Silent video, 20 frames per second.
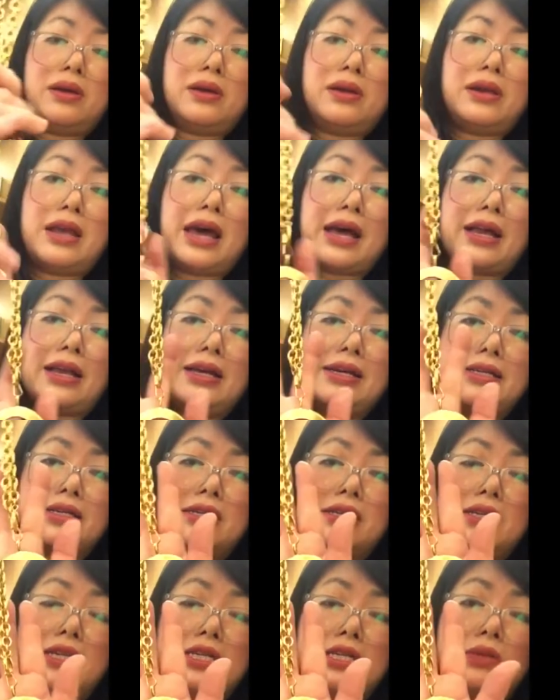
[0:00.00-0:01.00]
necklace
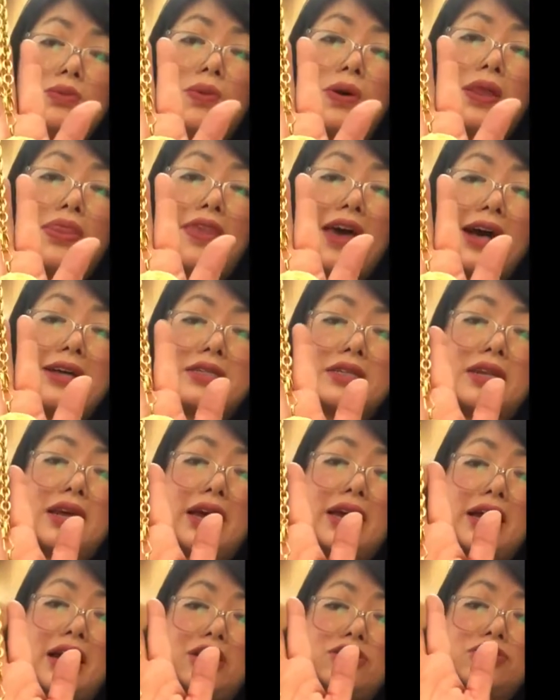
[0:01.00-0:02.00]
and this is
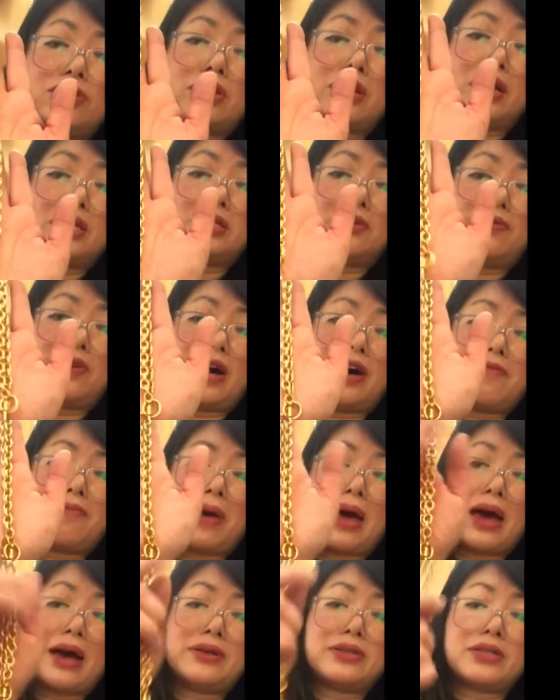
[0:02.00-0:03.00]

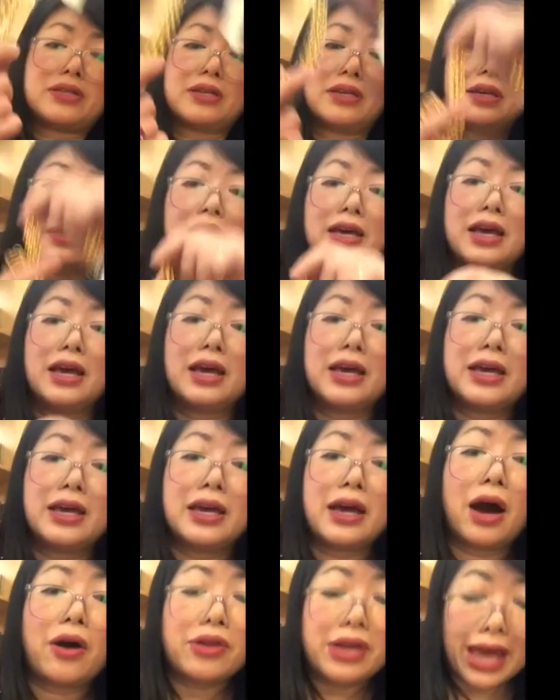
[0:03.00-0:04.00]
£1,895.
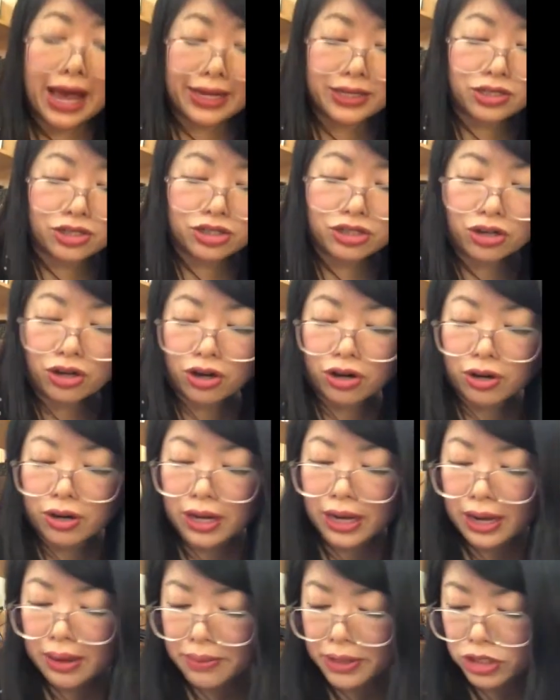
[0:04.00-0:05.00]
Oh yes, sure.
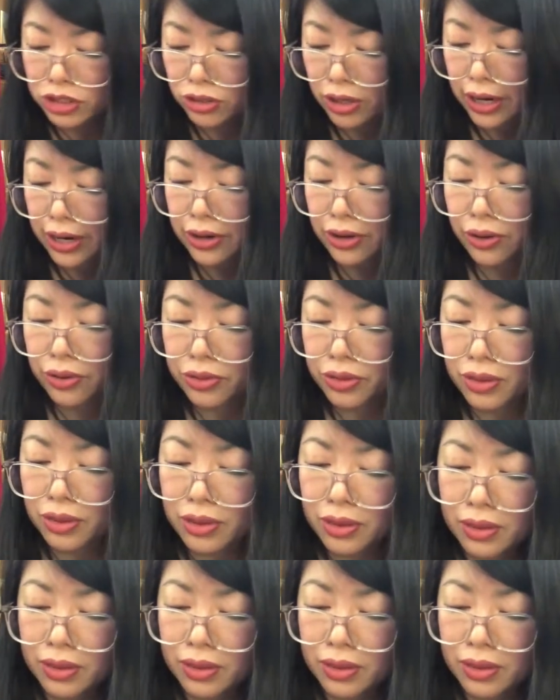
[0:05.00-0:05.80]
Let me try on